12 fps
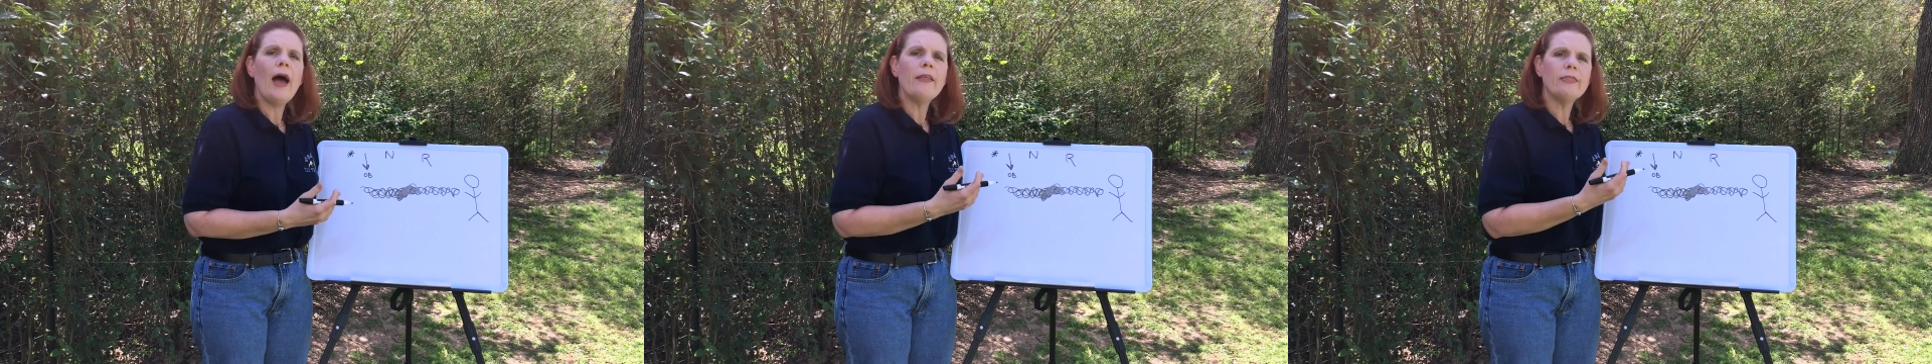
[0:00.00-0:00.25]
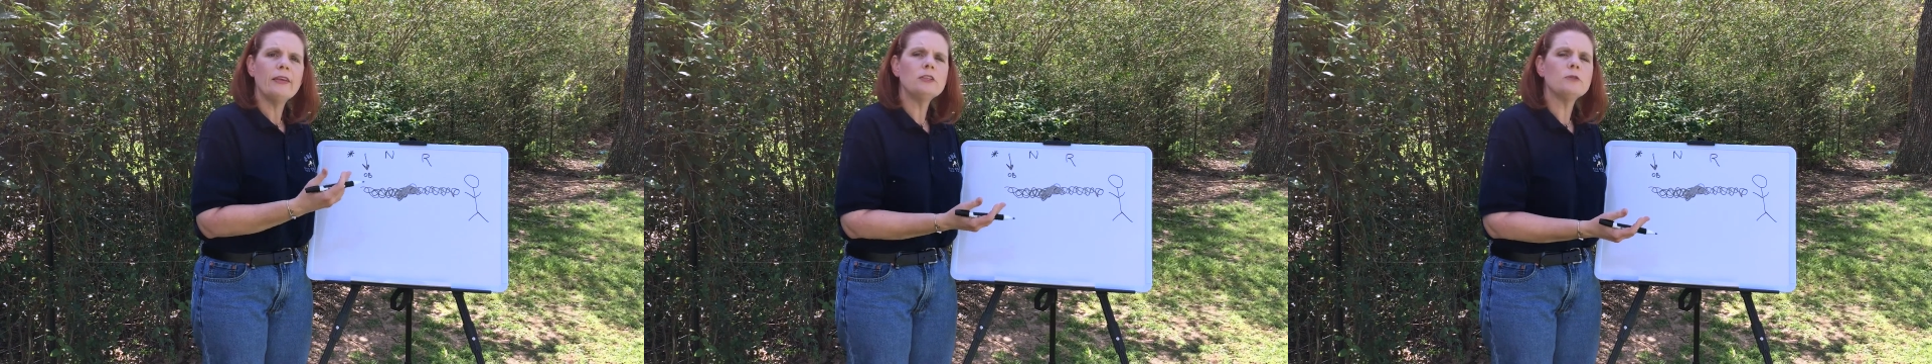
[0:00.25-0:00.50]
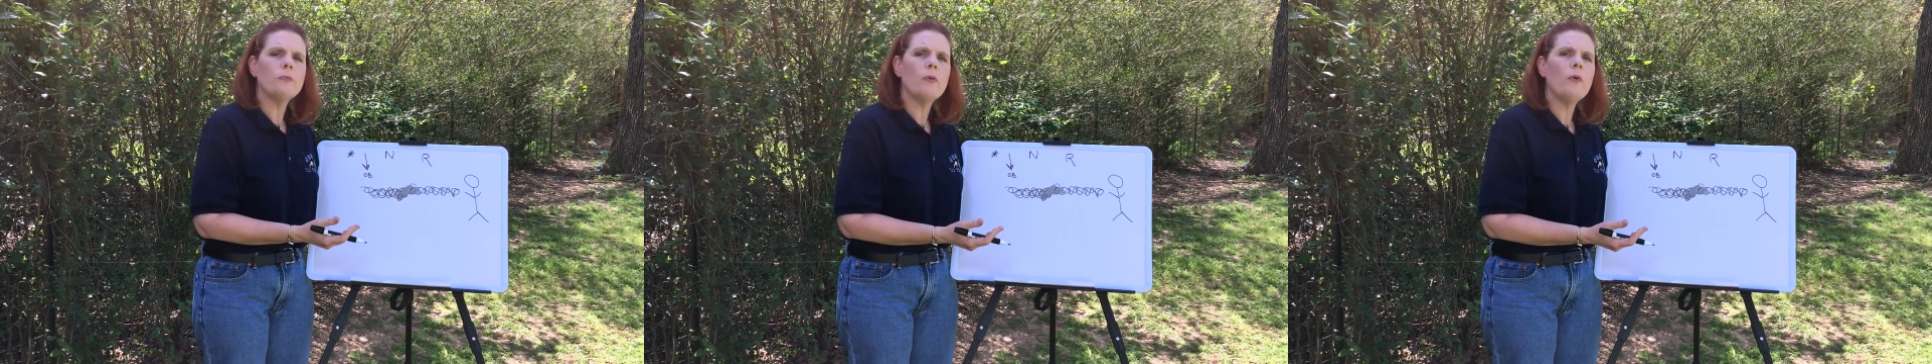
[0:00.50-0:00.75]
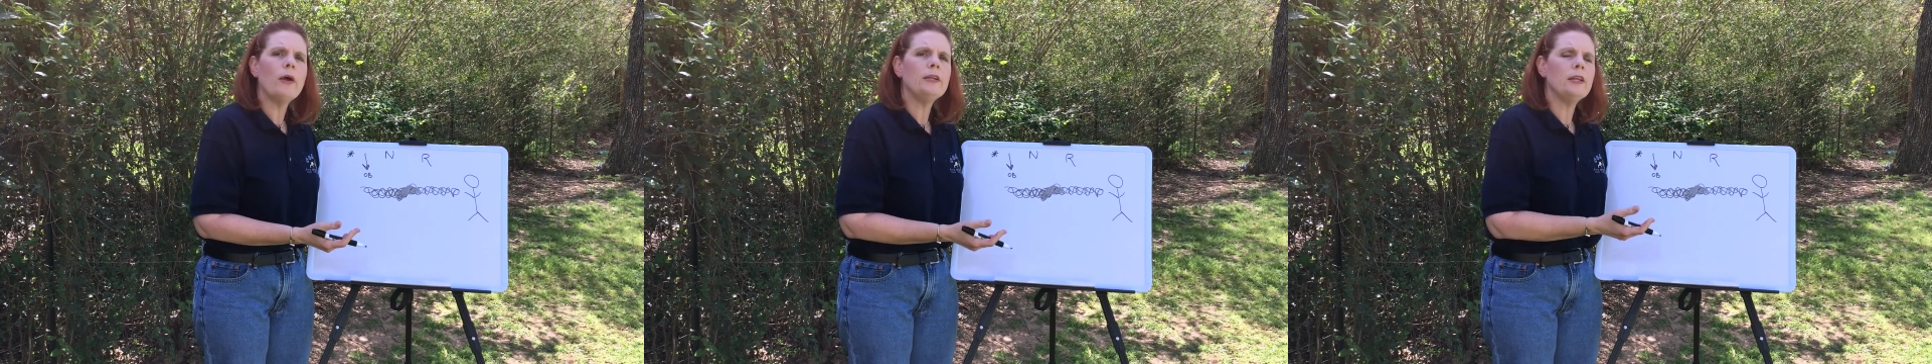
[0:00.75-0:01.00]
at this
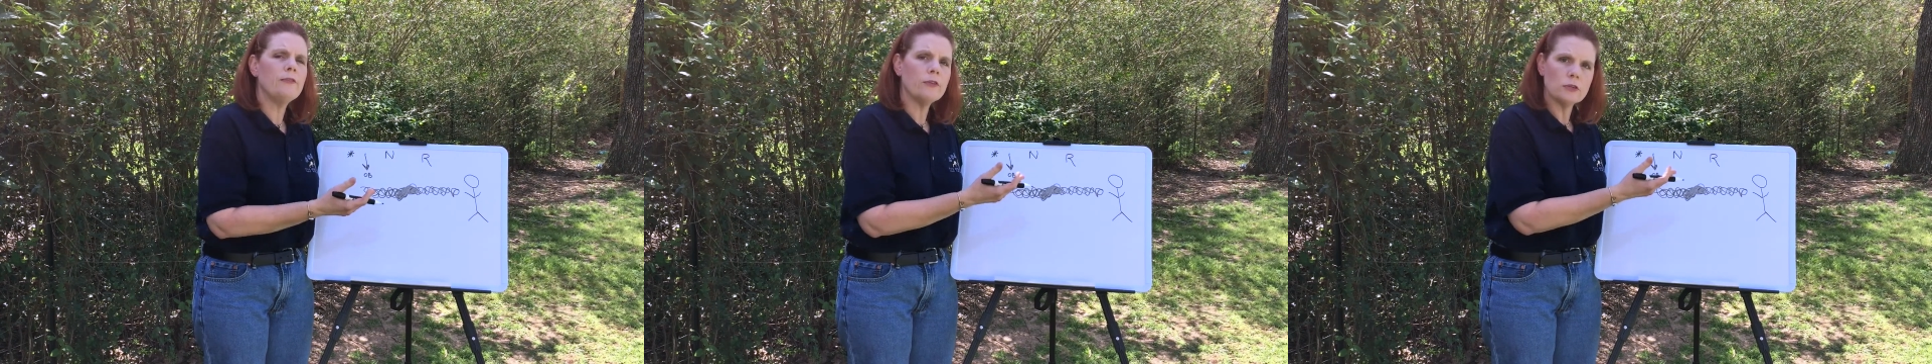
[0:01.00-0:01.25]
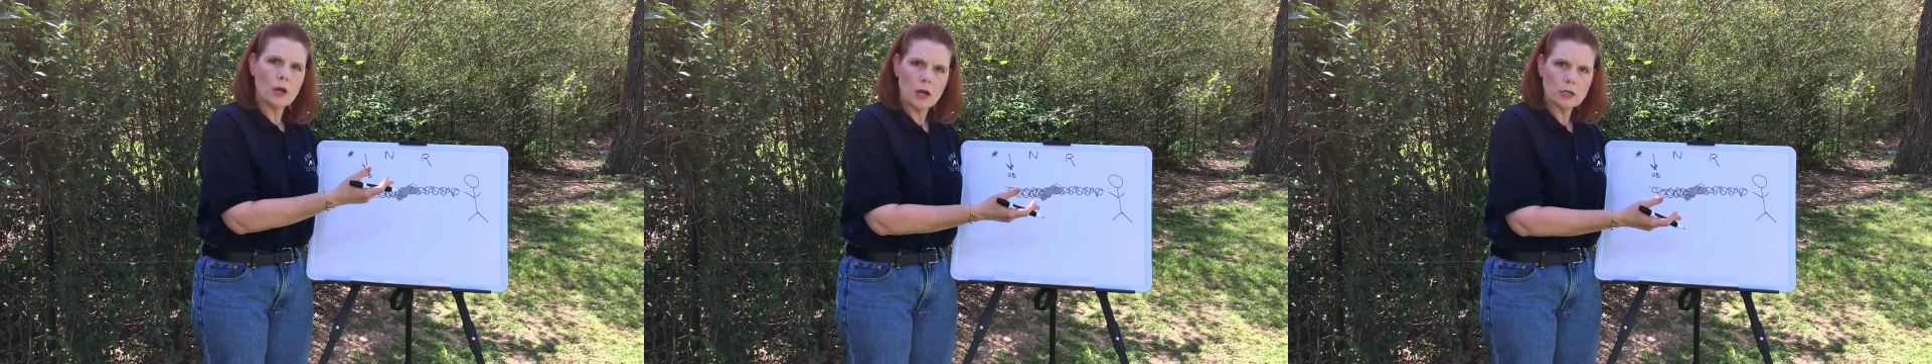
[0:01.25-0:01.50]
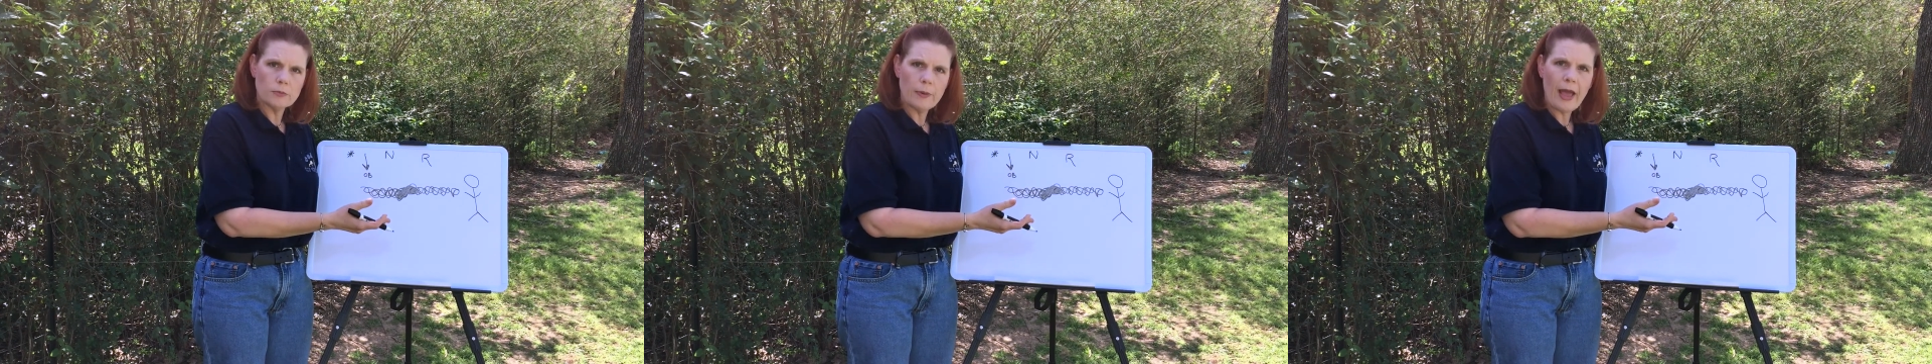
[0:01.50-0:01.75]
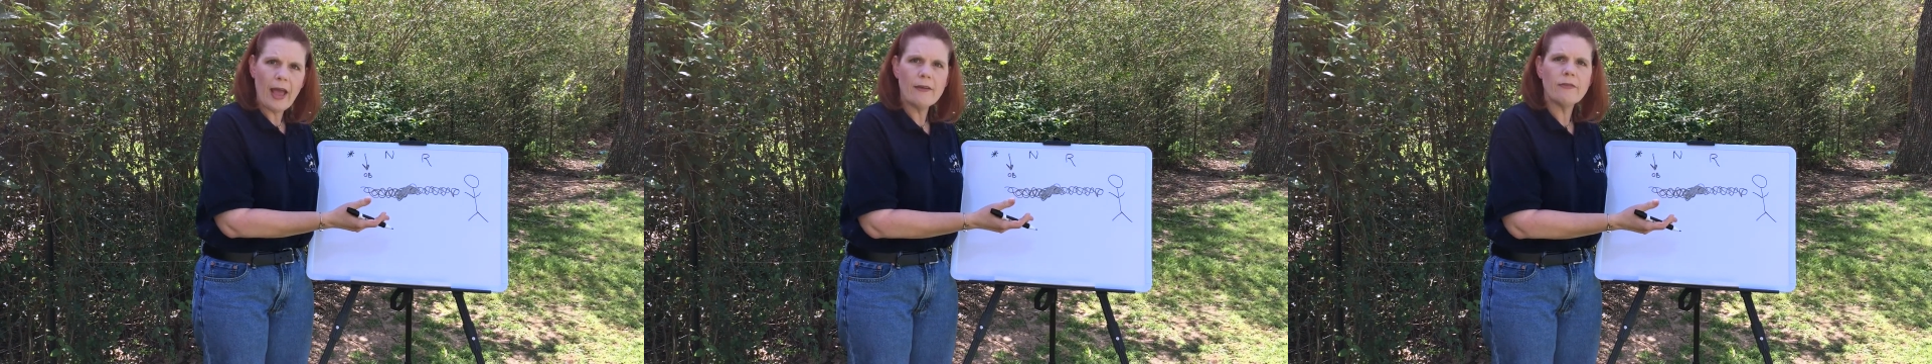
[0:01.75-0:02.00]
point, if your dog is
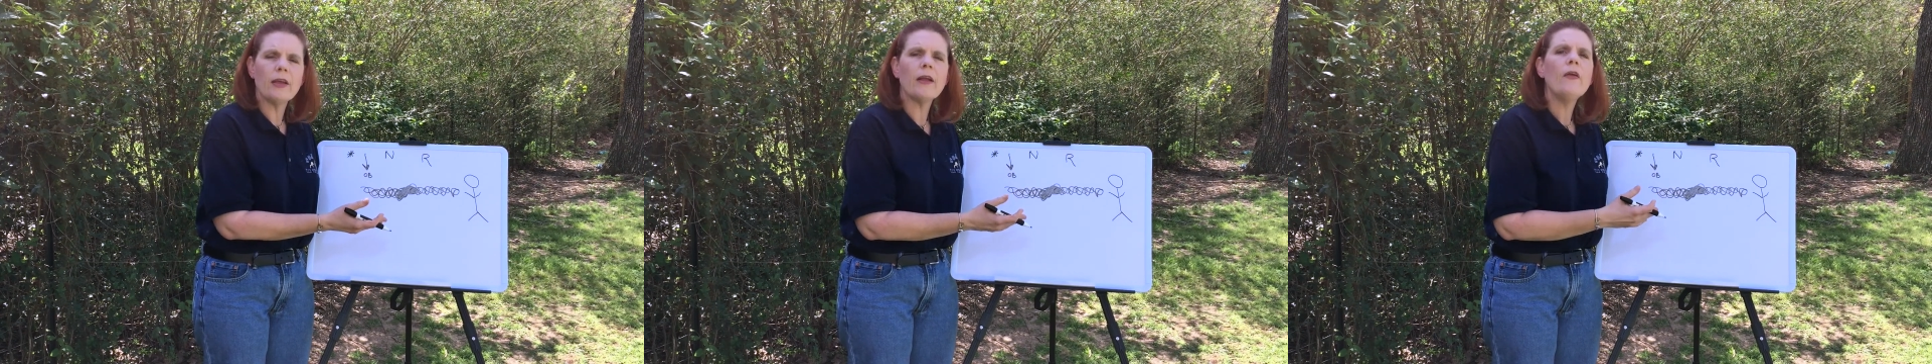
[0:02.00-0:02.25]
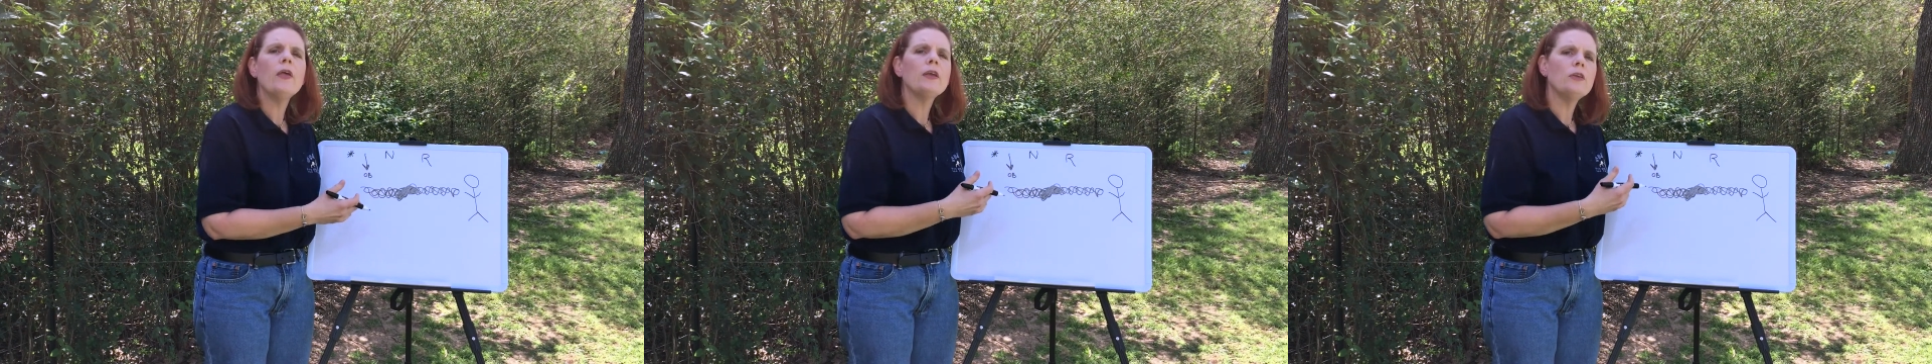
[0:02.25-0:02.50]
behaving,